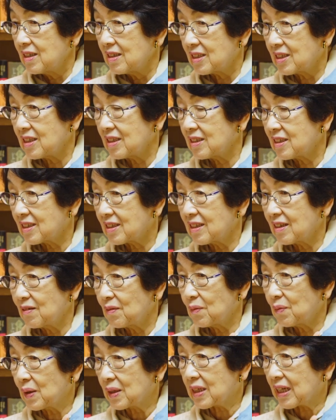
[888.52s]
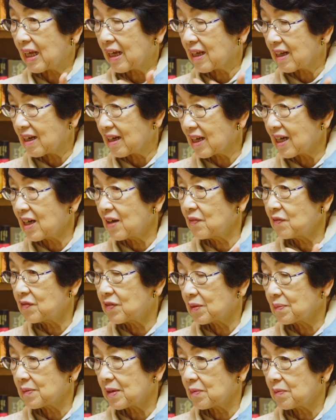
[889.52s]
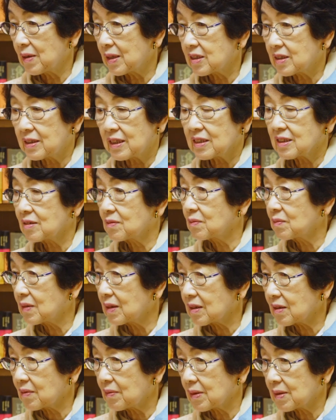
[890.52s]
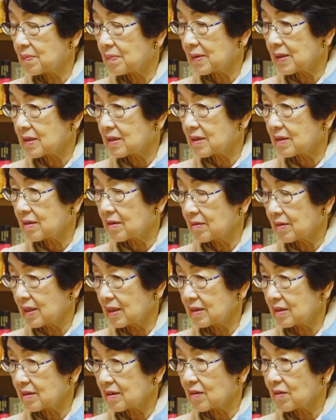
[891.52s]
since what I learned from the West doesn't work with my students,